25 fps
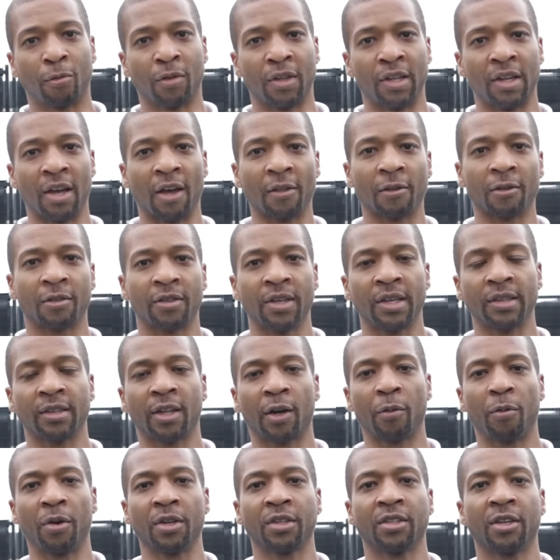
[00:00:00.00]
The other thing
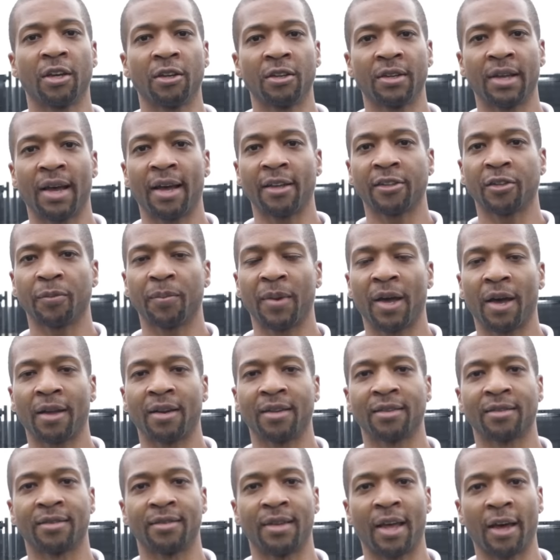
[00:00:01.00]
that I want to tell you guys
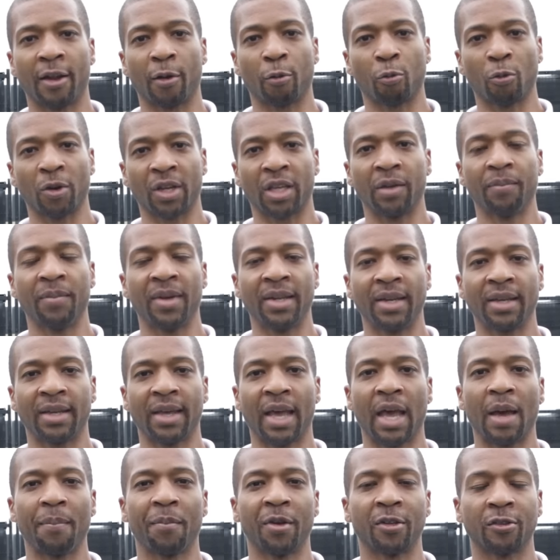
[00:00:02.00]
about is now that rookie
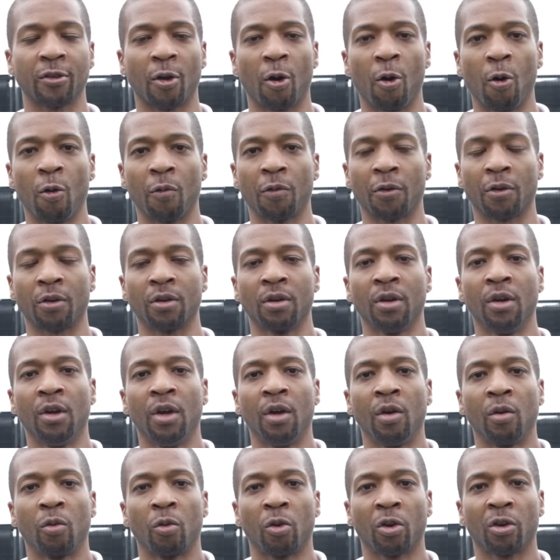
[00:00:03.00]
minicamp is over,
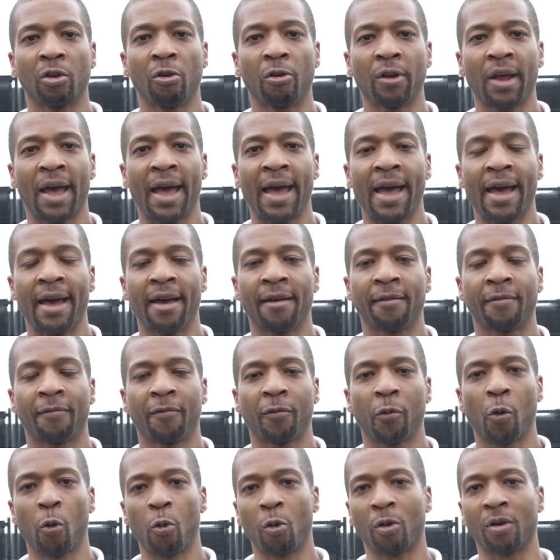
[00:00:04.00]
we're going to have
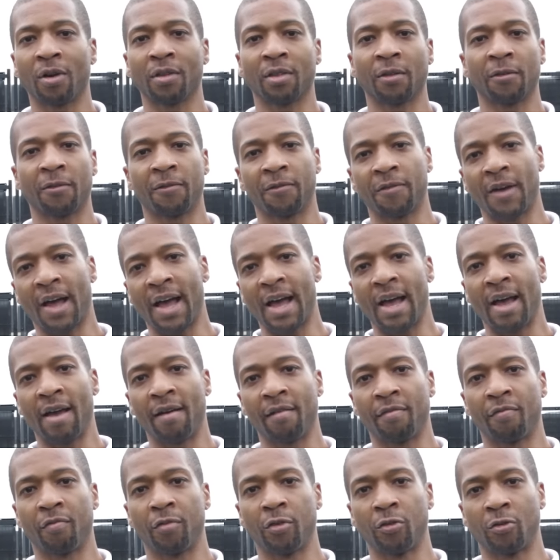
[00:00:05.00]
four of the
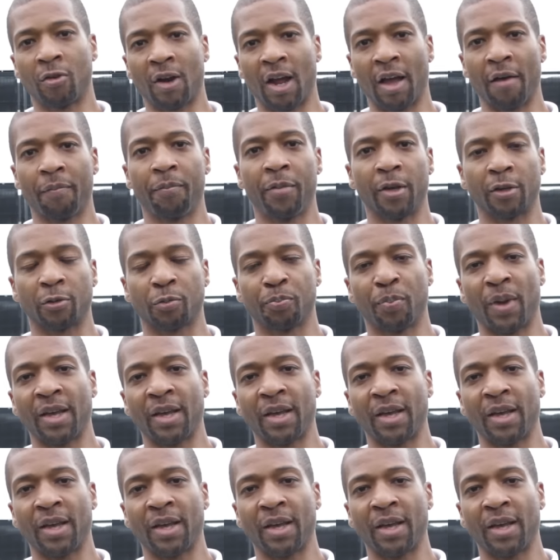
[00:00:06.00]
five draft picks.